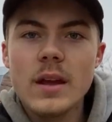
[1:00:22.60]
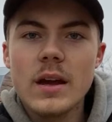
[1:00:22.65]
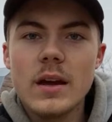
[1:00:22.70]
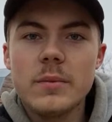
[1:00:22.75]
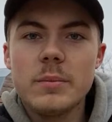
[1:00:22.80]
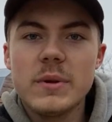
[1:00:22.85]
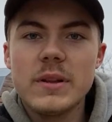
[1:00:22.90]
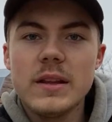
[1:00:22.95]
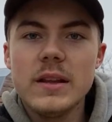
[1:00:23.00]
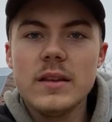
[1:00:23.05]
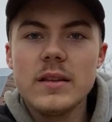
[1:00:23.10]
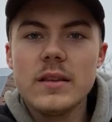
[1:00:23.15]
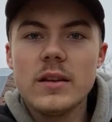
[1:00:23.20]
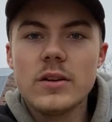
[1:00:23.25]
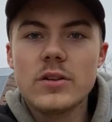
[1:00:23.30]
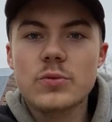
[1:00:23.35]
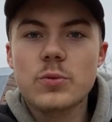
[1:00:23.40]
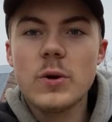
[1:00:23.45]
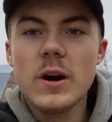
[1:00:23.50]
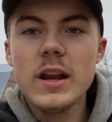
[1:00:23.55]
I believe
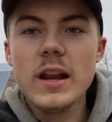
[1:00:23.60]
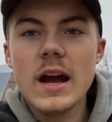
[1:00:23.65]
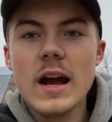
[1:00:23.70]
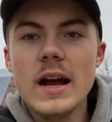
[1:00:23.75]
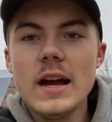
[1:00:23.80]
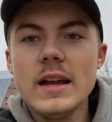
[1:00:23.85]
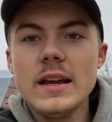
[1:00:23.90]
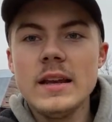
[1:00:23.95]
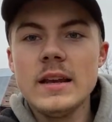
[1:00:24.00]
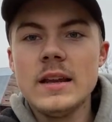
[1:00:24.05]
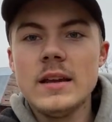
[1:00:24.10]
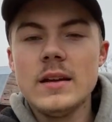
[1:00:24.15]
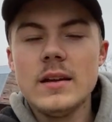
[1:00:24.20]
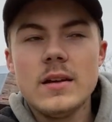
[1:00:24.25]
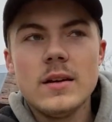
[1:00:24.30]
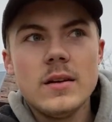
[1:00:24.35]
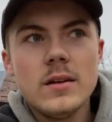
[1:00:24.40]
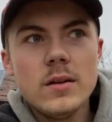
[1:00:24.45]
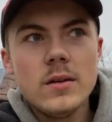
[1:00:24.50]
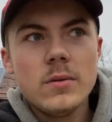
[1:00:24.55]
there's one on,
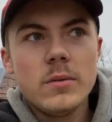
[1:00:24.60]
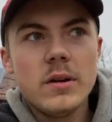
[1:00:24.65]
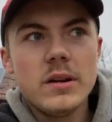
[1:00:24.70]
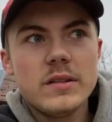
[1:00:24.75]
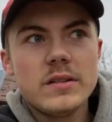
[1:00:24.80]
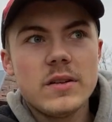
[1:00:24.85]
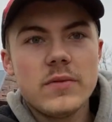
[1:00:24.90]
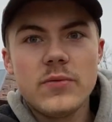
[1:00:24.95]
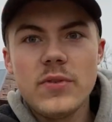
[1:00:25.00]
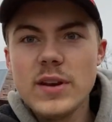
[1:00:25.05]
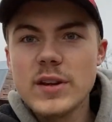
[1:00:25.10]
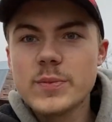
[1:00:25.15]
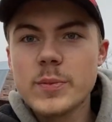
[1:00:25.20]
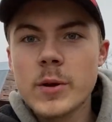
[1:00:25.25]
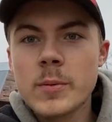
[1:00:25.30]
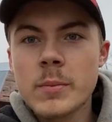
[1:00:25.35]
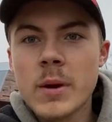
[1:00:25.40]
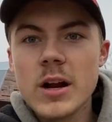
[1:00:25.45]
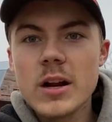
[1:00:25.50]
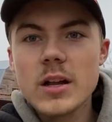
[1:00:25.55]
what is it,
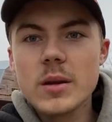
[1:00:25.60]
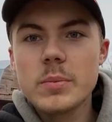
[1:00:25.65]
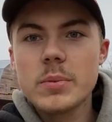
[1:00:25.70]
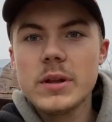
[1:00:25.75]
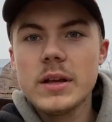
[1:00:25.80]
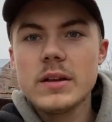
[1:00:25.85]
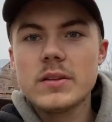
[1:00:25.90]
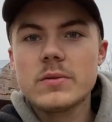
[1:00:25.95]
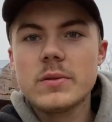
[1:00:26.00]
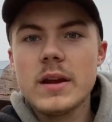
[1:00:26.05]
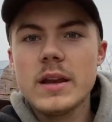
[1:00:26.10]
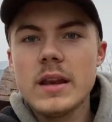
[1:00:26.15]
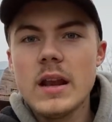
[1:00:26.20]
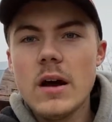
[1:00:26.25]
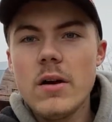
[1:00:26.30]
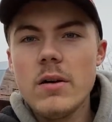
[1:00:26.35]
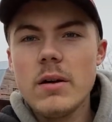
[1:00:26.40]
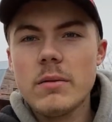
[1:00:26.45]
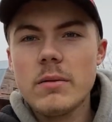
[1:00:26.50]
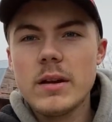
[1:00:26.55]
Facebook Marketplace right
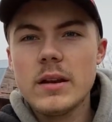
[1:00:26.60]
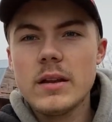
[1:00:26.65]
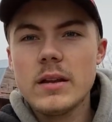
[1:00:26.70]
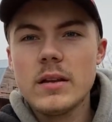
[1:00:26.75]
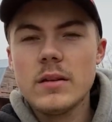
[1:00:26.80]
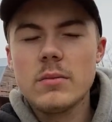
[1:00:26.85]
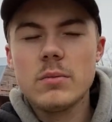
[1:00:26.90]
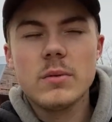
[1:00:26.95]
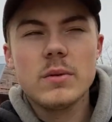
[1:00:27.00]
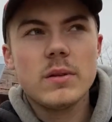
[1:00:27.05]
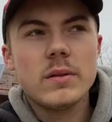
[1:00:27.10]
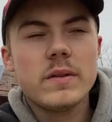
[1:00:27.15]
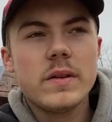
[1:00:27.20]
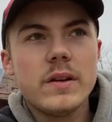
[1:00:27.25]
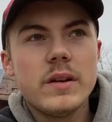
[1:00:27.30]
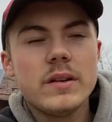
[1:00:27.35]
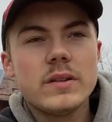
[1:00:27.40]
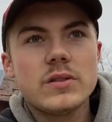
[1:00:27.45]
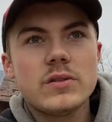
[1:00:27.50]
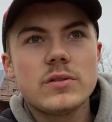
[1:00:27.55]
now. I
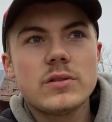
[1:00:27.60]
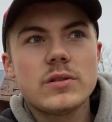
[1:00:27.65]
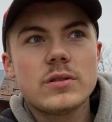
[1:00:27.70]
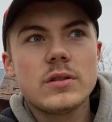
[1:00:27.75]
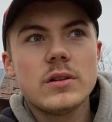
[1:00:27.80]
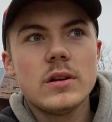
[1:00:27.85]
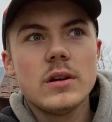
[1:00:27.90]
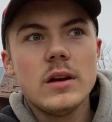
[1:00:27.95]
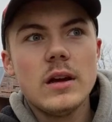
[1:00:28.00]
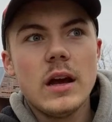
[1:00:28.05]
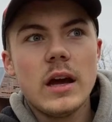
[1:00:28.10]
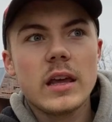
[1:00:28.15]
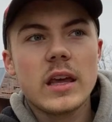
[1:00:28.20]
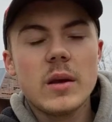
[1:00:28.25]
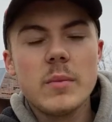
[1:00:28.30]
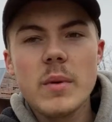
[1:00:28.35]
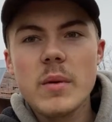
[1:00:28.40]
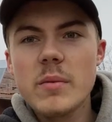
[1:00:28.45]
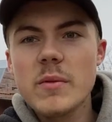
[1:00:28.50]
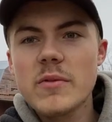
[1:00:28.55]
can't
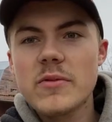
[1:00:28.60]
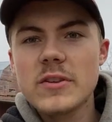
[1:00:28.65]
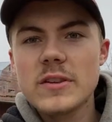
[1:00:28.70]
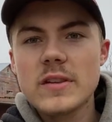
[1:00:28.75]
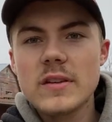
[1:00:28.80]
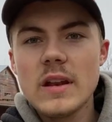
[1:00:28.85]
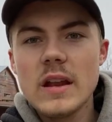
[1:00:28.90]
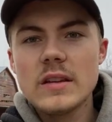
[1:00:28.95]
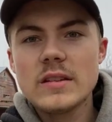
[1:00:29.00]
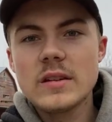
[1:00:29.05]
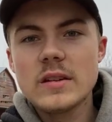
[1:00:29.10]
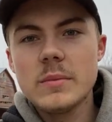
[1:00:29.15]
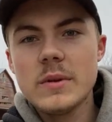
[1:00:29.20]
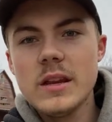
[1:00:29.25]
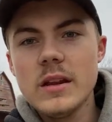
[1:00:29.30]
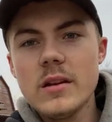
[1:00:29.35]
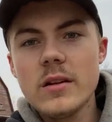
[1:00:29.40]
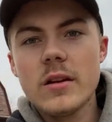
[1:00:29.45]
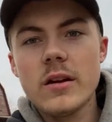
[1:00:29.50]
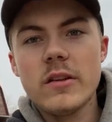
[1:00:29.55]
remember if it's an
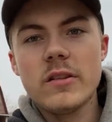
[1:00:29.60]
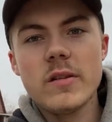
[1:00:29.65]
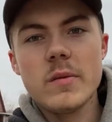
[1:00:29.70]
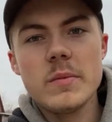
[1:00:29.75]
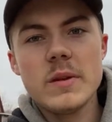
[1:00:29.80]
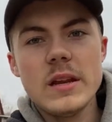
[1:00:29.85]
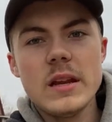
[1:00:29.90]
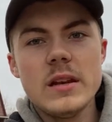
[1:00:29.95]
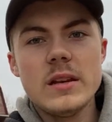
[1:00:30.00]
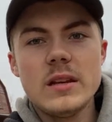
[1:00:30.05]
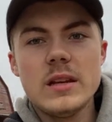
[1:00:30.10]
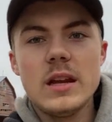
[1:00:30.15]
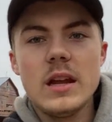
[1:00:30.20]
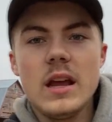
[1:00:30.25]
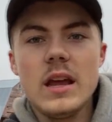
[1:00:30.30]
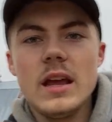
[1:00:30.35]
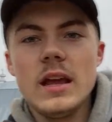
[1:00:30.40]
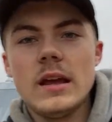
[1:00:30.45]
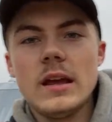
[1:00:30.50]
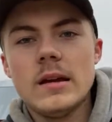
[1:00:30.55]
SMD or
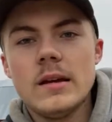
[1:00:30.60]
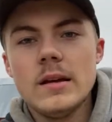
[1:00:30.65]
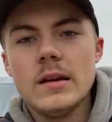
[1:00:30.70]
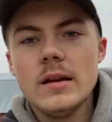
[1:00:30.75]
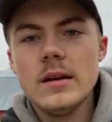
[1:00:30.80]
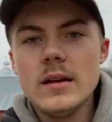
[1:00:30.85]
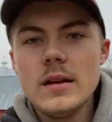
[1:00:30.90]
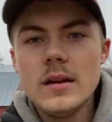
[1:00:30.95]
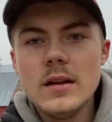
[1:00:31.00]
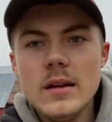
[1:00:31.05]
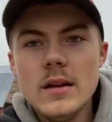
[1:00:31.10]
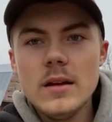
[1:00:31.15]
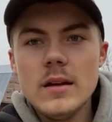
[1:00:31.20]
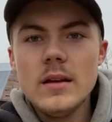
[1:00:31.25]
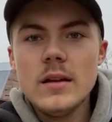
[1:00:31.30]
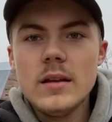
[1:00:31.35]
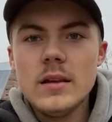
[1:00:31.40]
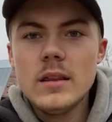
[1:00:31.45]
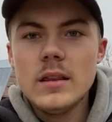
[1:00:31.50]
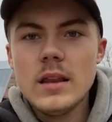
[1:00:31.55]
SMDTA
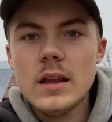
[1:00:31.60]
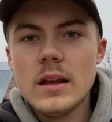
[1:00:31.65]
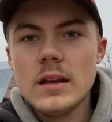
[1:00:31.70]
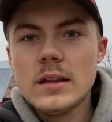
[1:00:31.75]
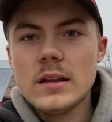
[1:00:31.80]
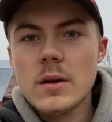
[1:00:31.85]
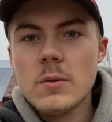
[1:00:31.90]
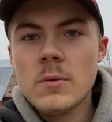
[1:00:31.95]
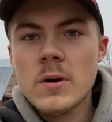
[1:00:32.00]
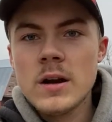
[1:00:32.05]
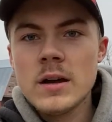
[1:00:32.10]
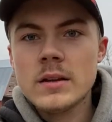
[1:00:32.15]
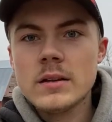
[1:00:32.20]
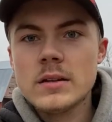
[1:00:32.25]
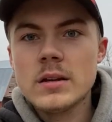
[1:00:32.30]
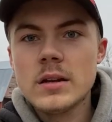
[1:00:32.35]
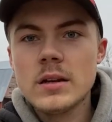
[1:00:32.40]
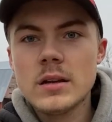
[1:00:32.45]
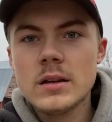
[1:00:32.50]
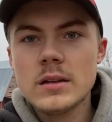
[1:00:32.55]
that they
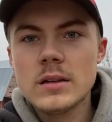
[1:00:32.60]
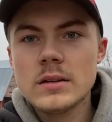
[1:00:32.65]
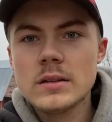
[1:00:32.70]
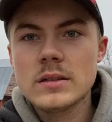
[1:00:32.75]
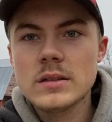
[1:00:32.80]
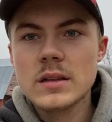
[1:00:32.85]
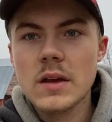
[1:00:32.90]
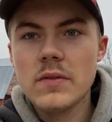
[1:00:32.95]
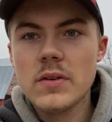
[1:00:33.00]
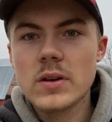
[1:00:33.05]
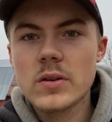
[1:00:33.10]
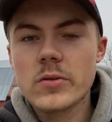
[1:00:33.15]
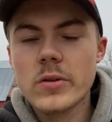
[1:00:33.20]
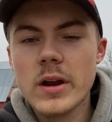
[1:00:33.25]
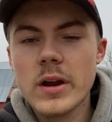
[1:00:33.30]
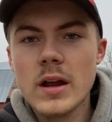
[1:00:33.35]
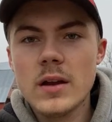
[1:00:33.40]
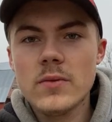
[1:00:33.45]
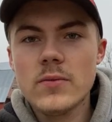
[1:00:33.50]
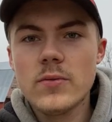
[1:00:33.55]
want
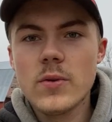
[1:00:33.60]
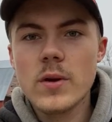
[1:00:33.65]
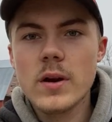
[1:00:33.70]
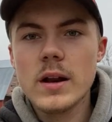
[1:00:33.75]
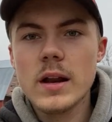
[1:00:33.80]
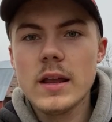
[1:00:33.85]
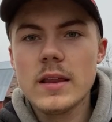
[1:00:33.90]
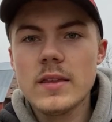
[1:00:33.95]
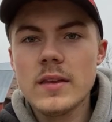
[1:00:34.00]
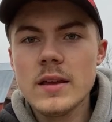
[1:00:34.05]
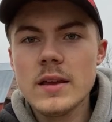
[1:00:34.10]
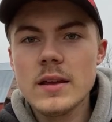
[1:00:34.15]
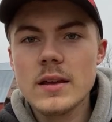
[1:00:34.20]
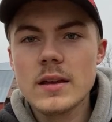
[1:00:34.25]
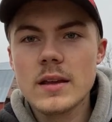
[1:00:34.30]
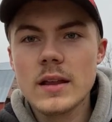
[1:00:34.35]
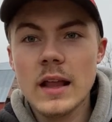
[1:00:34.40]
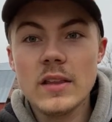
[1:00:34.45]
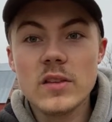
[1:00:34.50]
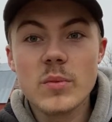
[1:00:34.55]
$7,000 for it, I
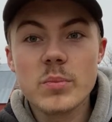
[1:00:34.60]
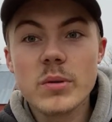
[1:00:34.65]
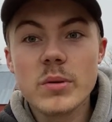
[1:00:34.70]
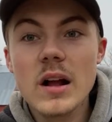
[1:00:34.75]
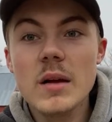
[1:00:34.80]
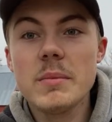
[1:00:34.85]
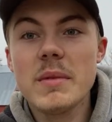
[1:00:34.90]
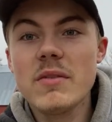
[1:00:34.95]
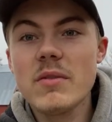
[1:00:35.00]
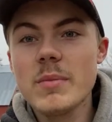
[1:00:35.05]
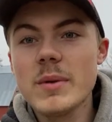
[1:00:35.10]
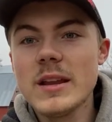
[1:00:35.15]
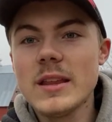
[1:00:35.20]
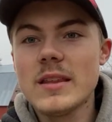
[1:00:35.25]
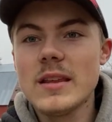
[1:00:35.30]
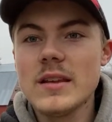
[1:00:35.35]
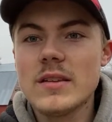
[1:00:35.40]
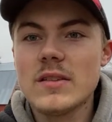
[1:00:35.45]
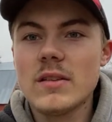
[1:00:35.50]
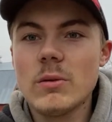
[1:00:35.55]
think. That's the problem. Everybody
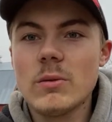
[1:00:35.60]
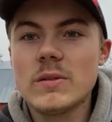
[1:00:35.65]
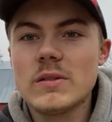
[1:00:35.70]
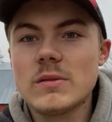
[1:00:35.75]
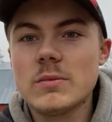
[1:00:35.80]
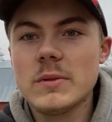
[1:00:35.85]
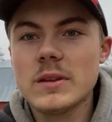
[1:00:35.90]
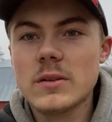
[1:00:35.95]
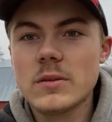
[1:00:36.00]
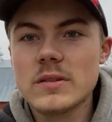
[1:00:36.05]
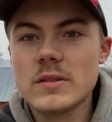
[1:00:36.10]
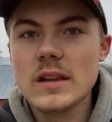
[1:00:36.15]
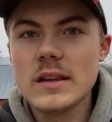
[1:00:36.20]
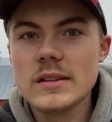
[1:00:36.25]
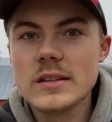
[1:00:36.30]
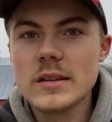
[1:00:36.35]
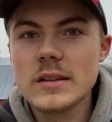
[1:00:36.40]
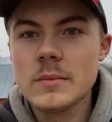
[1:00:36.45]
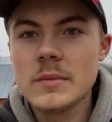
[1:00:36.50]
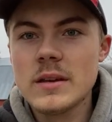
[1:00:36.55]
thinks with those
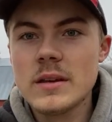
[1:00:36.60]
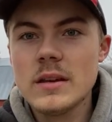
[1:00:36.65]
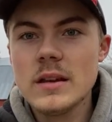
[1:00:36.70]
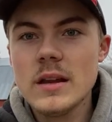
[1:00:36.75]
SMDTAs,